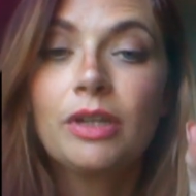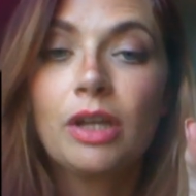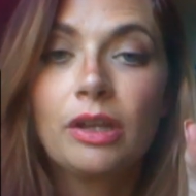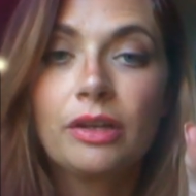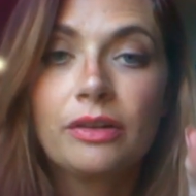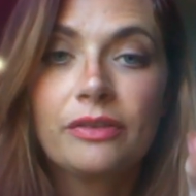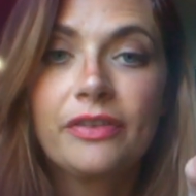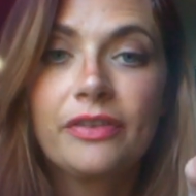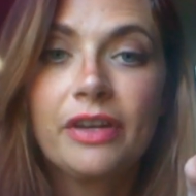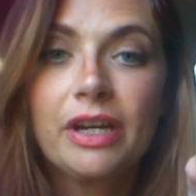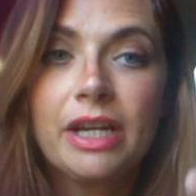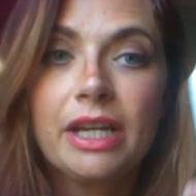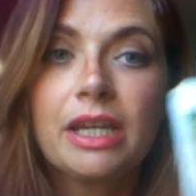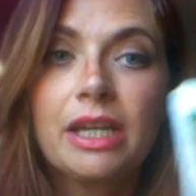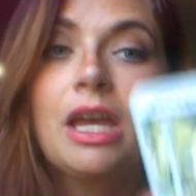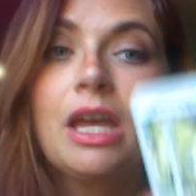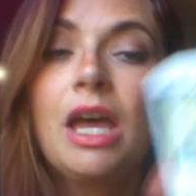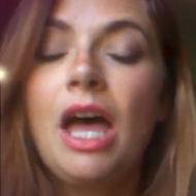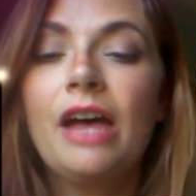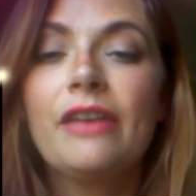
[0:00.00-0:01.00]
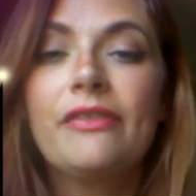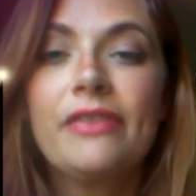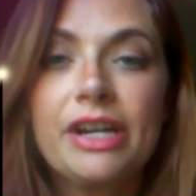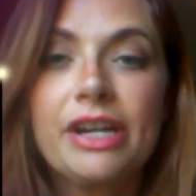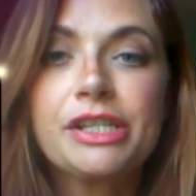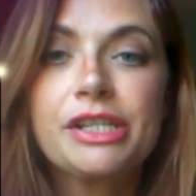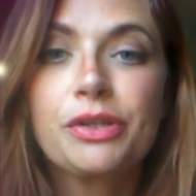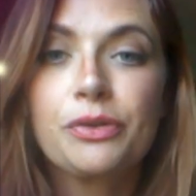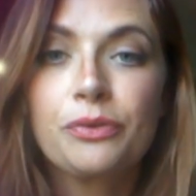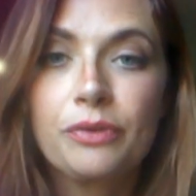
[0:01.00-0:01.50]
Y'all are a
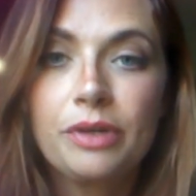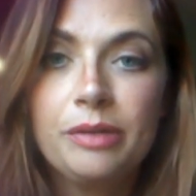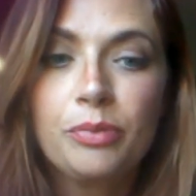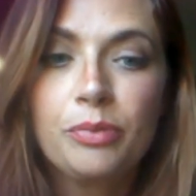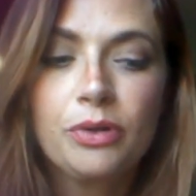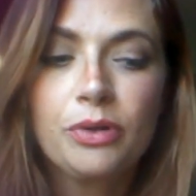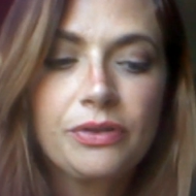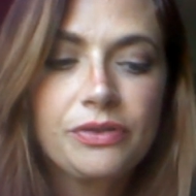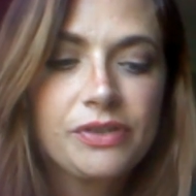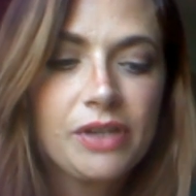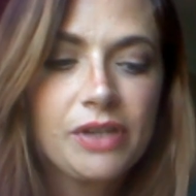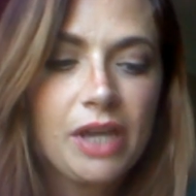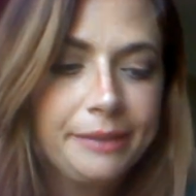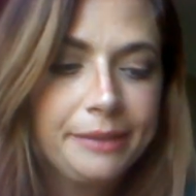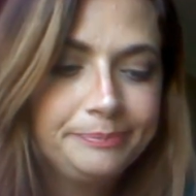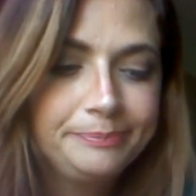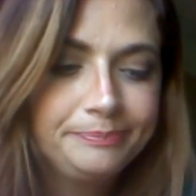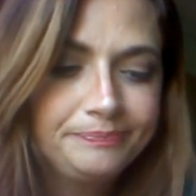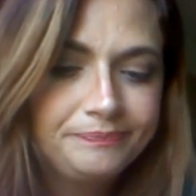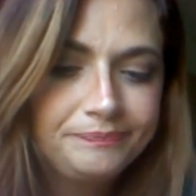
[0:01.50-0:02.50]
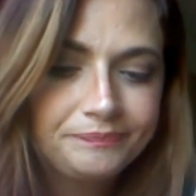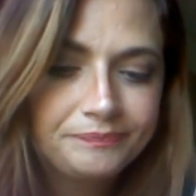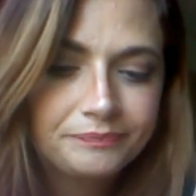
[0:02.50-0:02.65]
very cerebral sign.